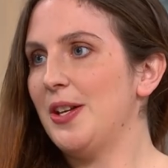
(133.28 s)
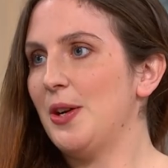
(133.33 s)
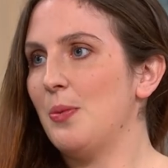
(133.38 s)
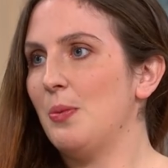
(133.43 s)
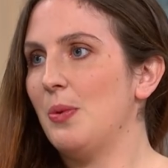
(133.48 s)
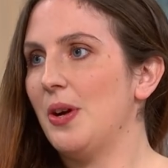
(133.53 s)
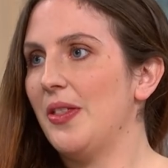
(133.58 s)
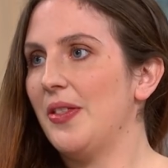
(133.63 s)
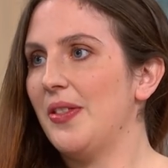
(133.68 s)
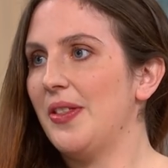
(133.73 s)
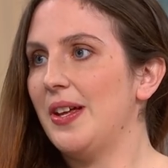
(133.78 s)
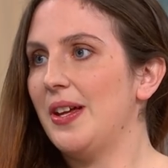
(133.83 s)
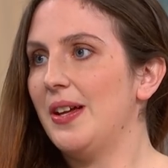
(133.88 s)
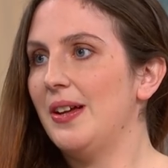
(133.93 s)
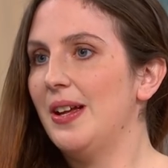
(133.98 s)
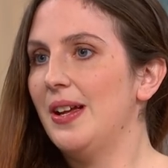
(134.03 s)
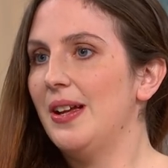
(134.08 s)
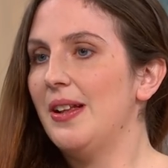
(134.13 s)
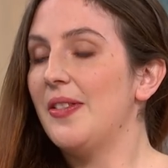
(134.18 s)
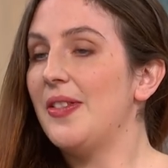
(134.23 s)
They don't want
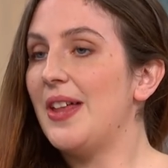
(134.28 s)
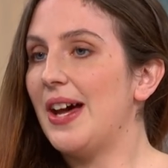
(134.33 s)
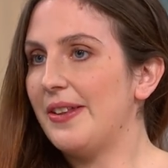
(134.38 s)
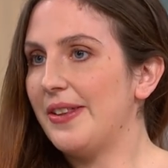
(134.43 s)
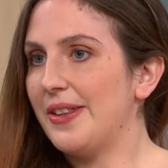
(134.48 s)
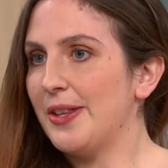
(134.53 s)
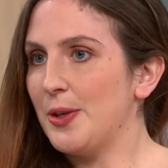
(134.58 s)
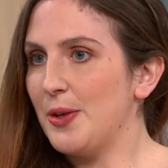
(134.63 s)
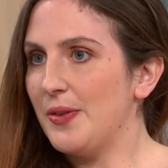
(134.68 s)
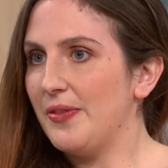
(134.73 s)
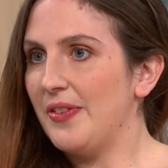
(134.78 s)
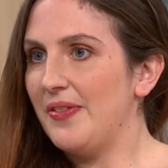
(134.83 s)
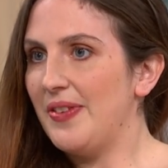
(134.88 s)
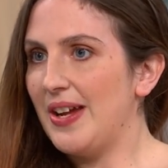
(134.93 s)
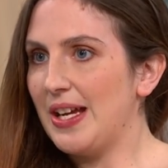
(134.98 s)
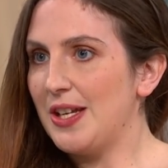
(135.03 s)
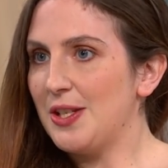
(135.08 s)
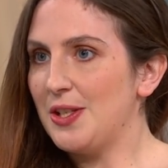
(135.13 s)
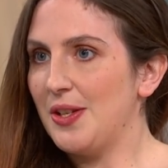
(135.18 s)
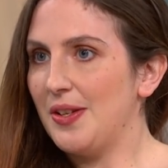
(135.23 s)
the that sort of
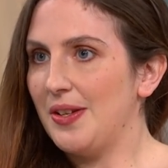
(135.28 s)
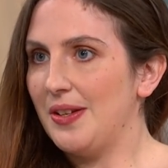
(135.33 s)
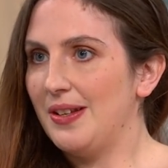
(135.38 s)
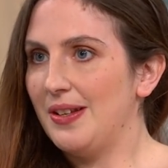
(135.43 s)
affection. Or